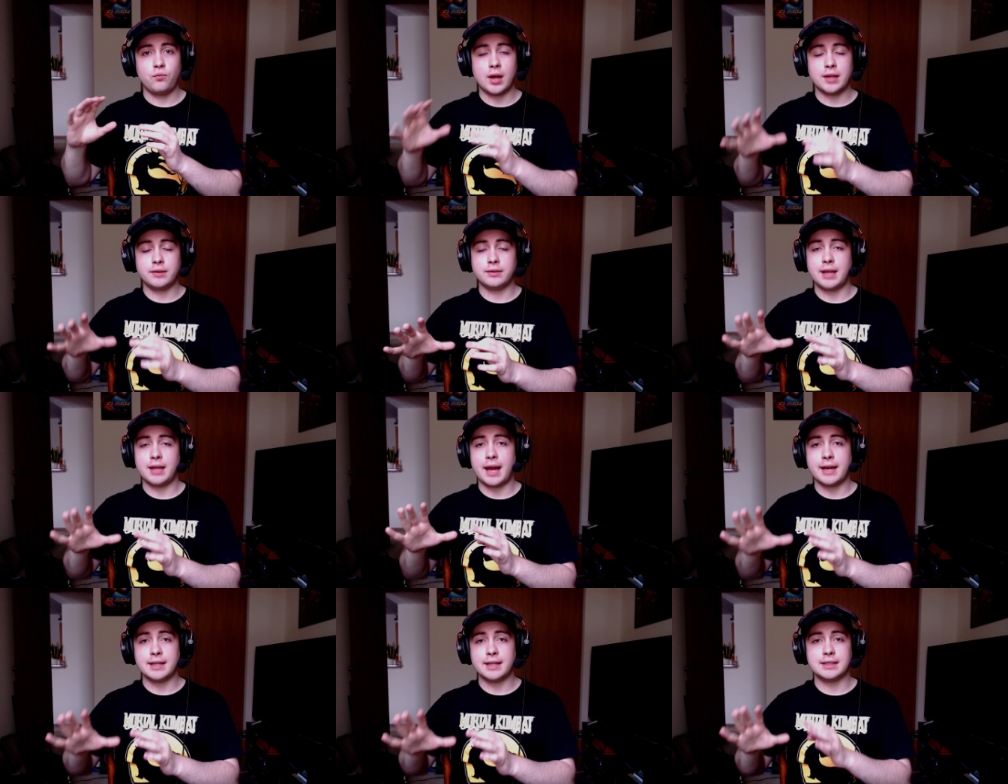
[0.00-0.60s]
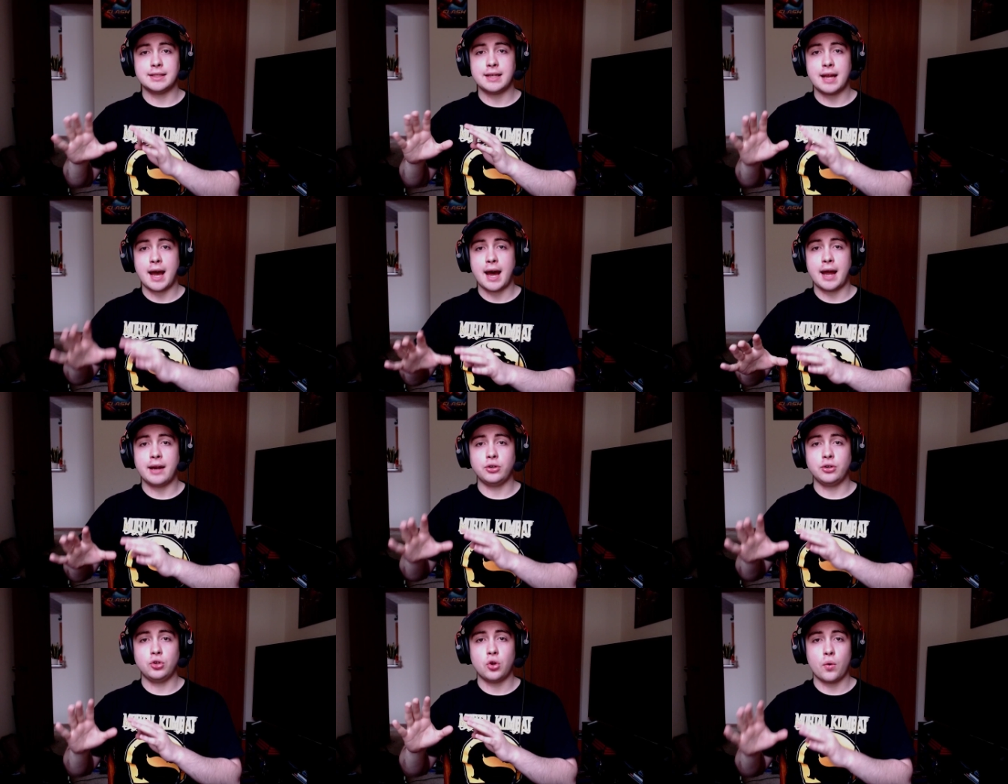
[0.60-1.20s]
that is
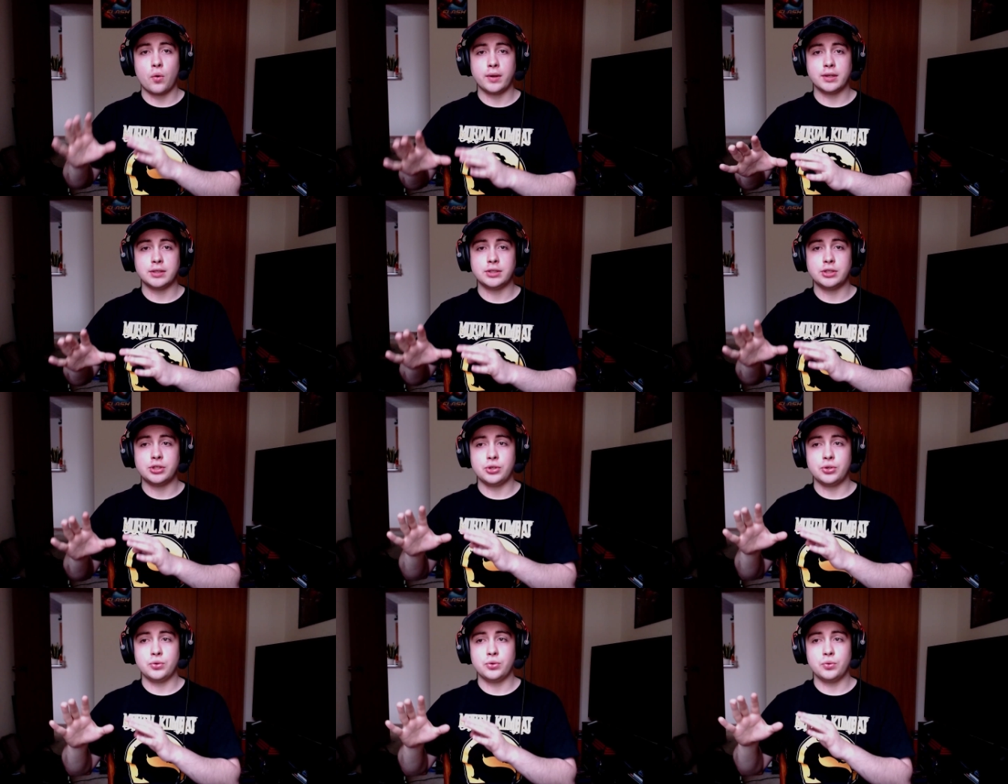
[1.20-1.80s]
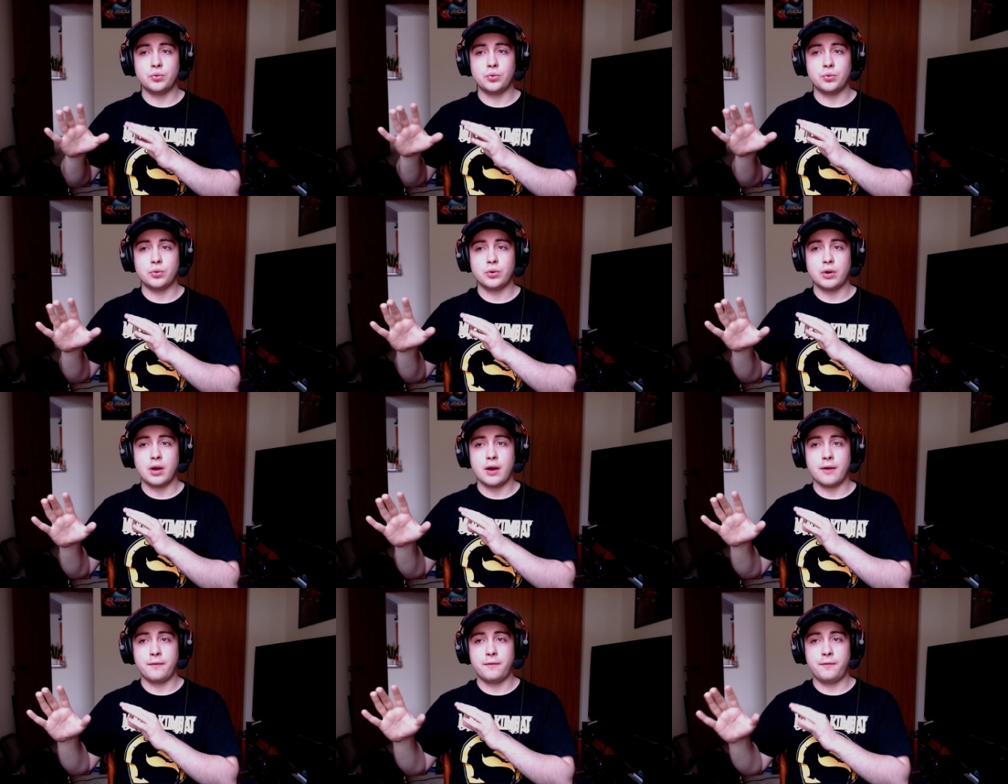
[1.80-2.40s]
not going to
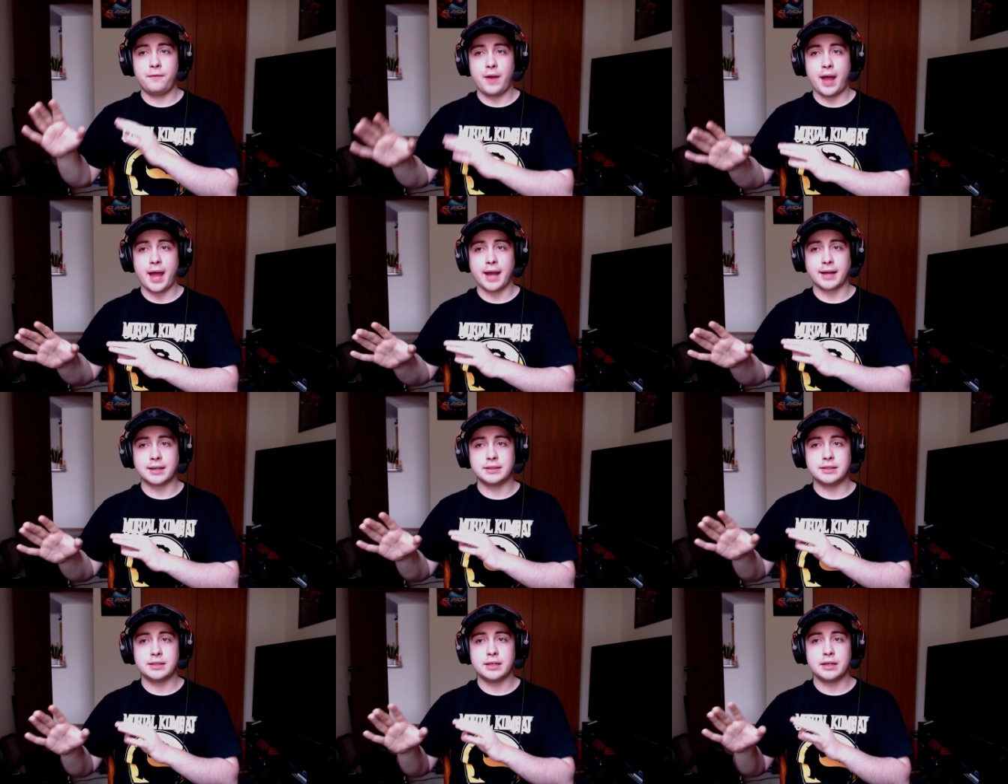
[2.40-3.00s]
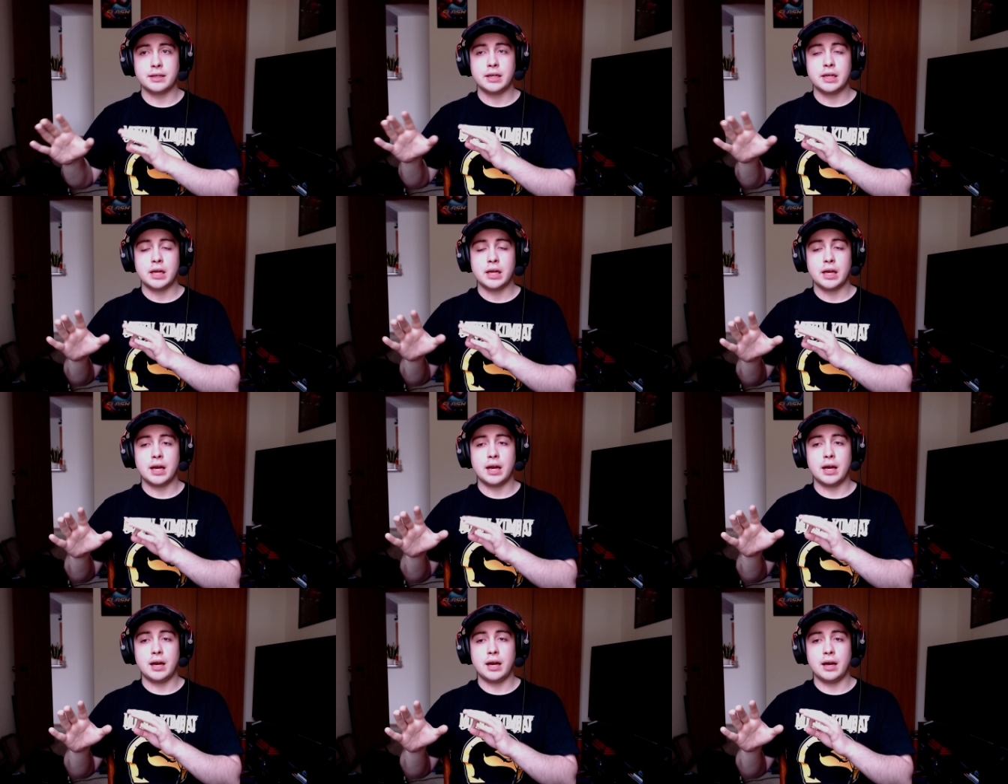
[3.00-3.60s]
affect,
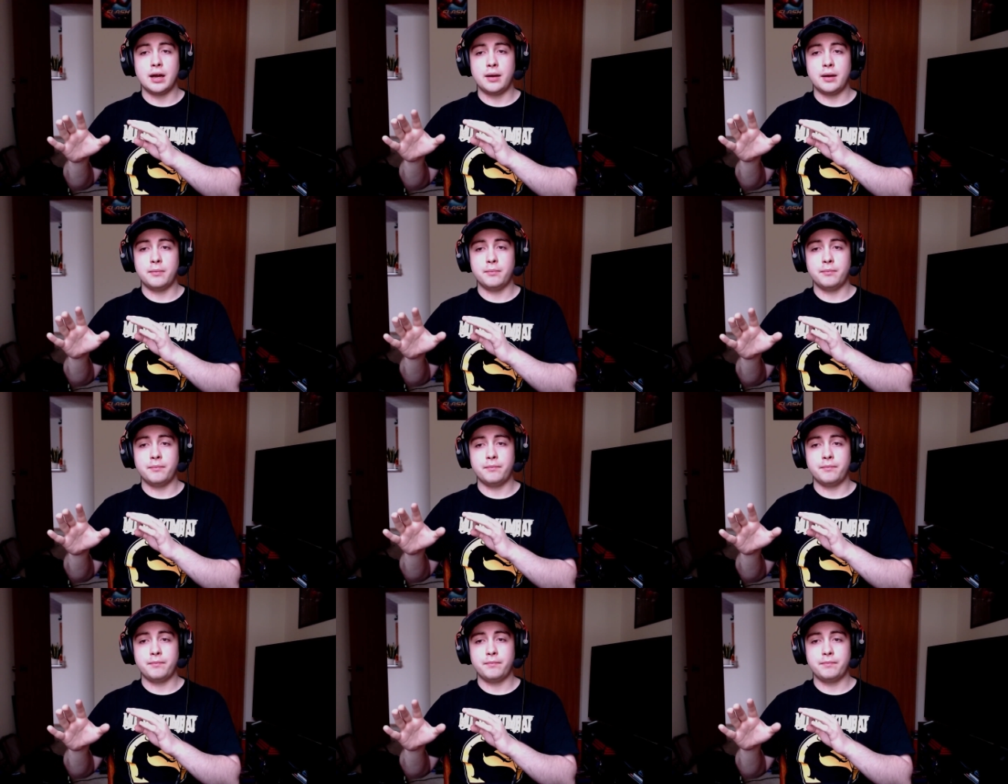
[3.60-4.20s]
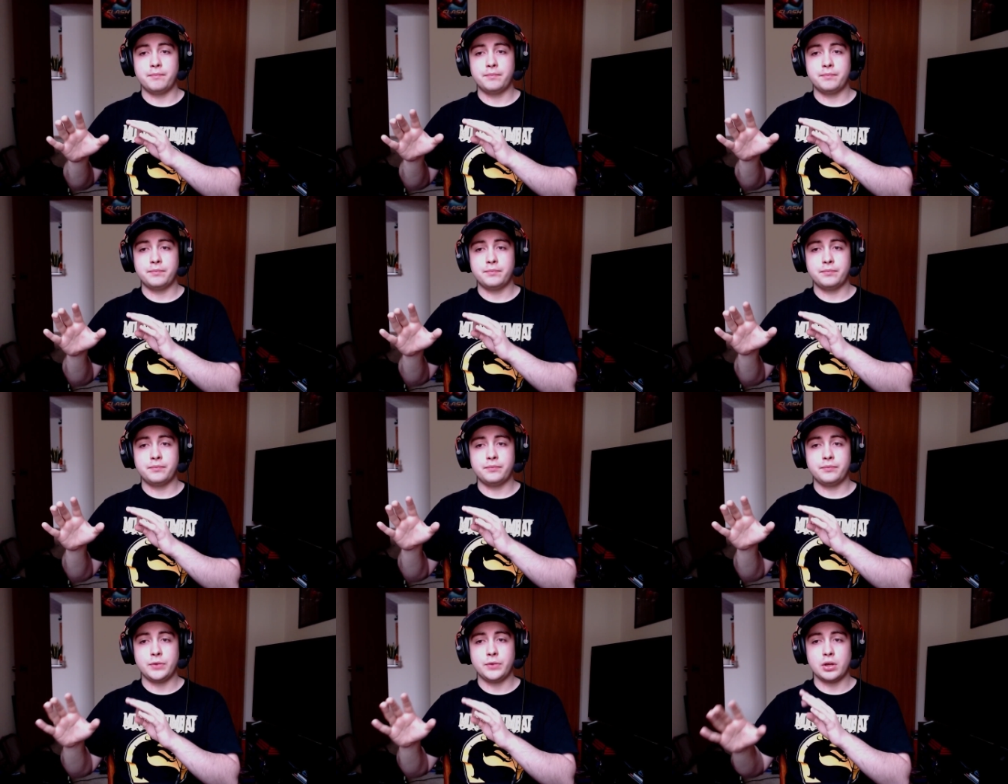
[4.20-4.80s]
um,
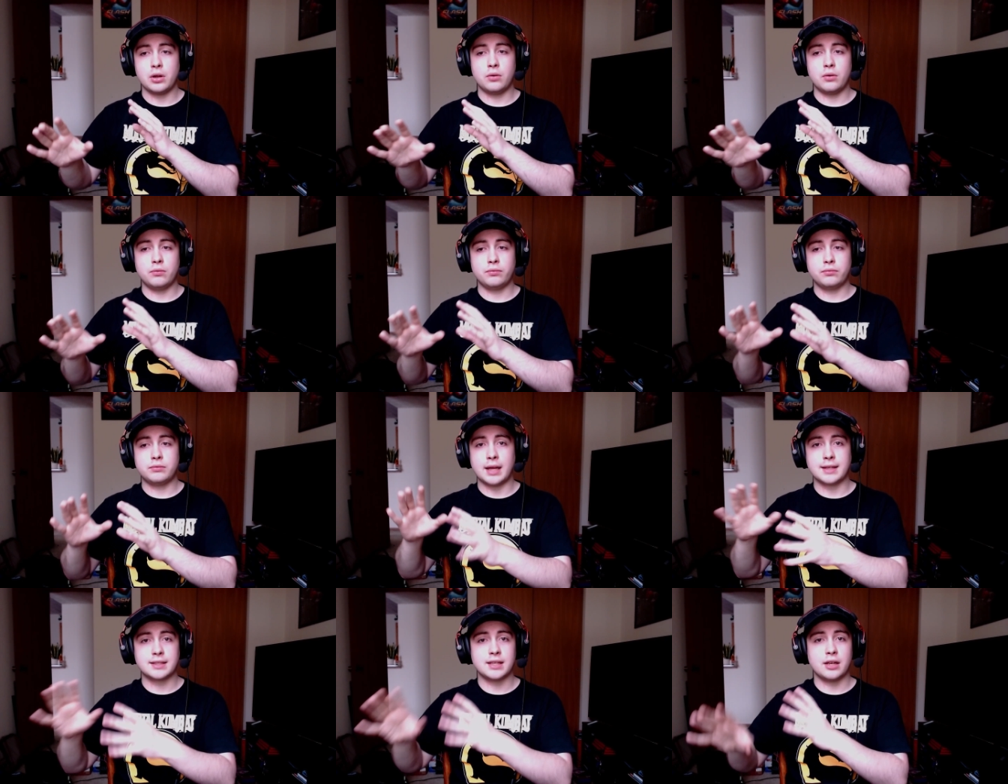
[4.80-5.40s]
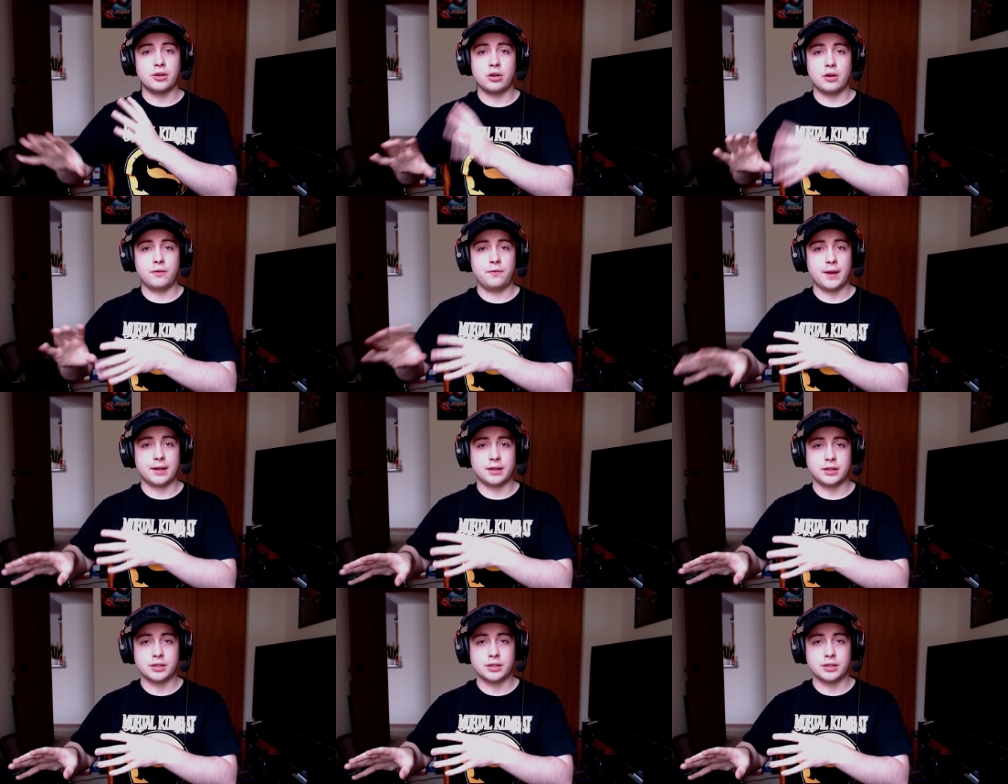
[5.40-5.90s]
you know, that's not going to affect the